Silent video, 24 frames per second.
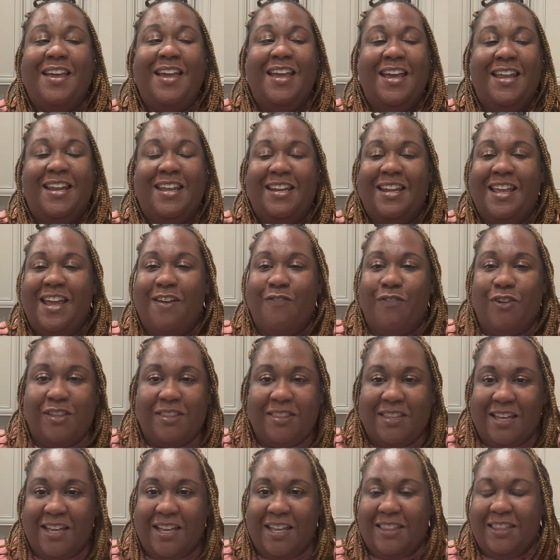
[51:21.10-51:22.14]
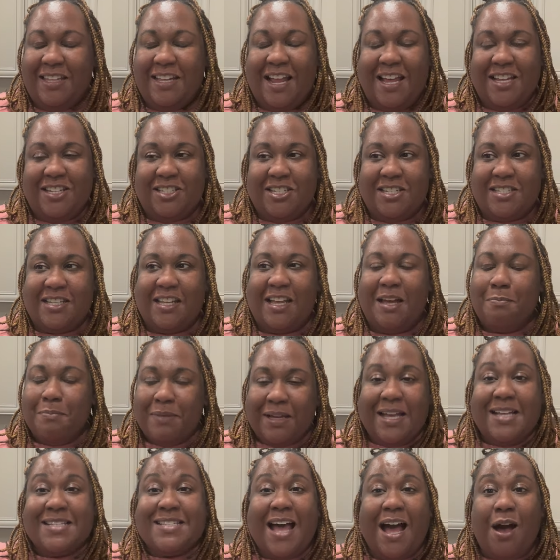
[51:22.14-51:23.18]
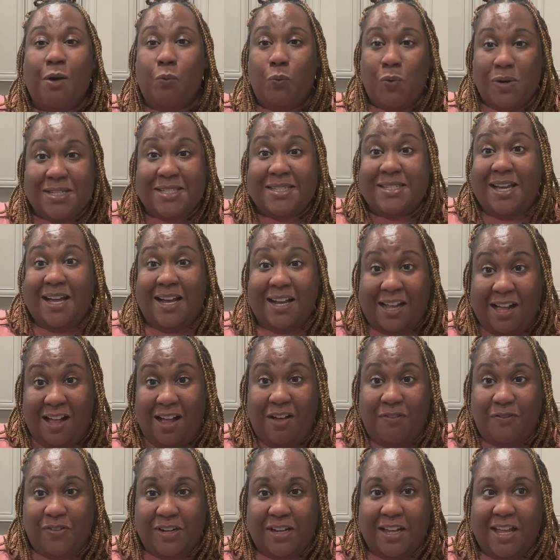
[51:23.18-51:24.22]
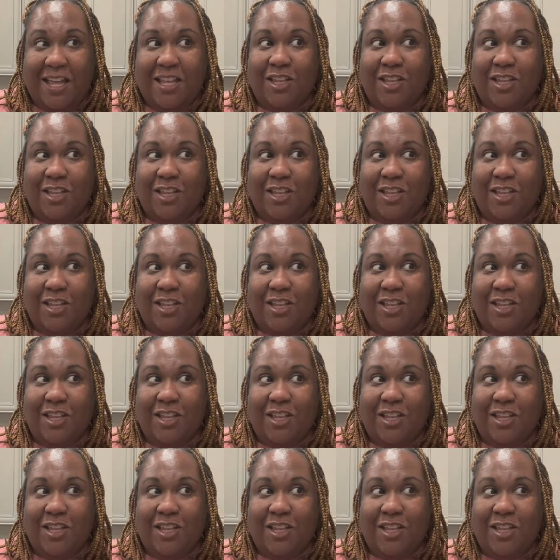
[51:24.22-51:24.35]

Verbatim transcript: and in everything that I just, because I was not confident.